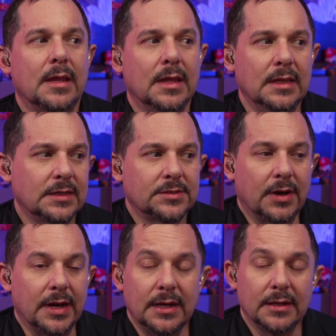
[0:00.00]
And that's
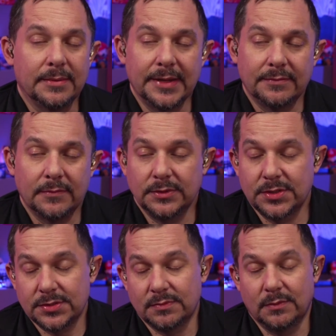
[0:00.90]
great. I mean,
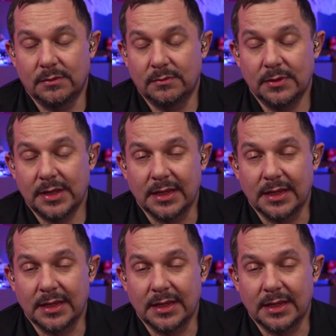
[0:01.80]
we'll get